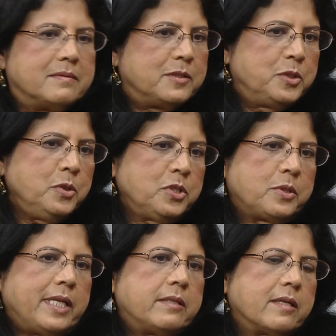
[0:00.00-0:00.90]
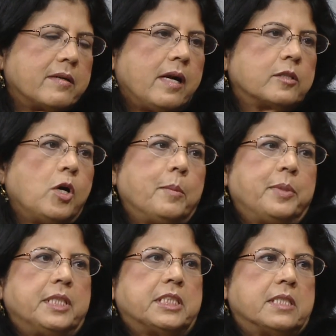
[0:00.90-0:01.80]
used to enter art
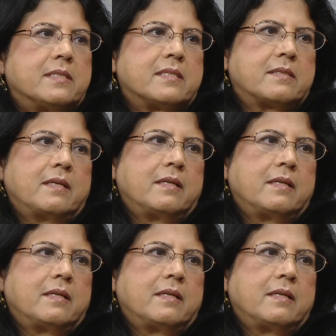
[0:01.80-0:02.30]
competitions.